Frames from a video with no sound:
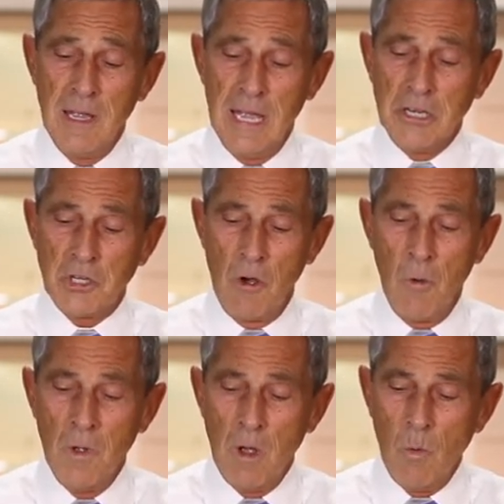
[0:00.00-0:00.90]
And
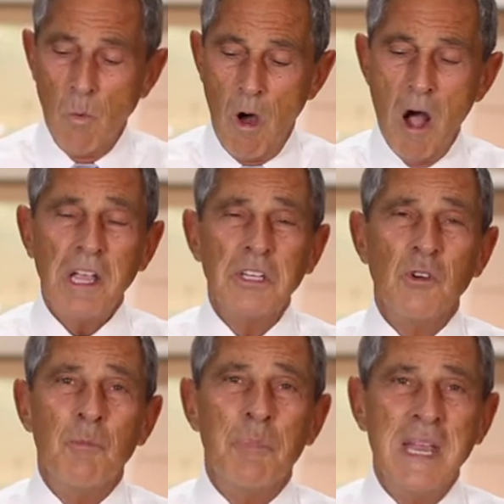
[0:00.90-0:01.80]
so walk in
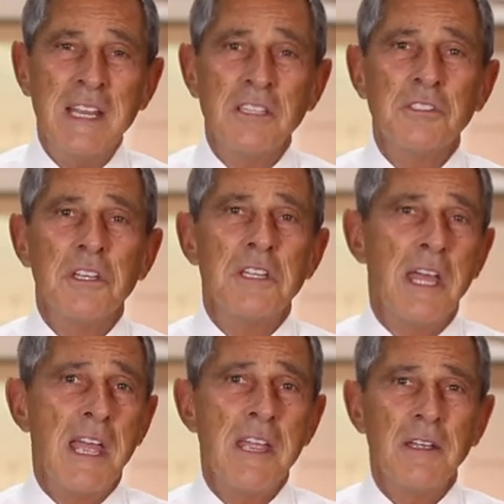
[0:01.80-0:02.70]
obedience
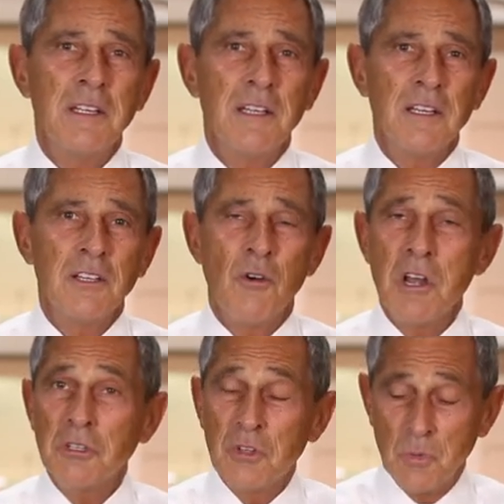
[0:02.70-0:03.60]
today
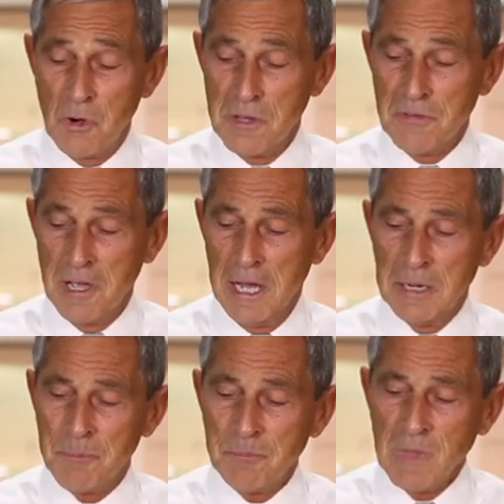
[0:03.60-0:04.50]
according to the word of
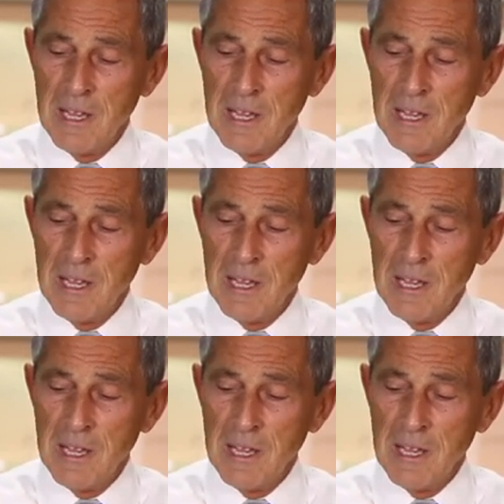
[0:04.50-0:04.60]
God,